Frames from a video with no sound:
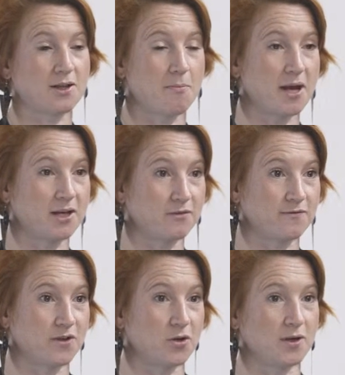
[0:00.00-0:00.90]
So many
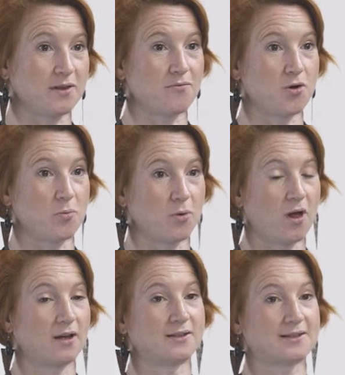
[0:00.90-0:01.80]
of you in the room will
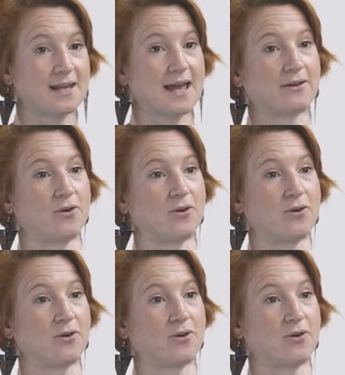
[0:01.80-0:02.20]
understand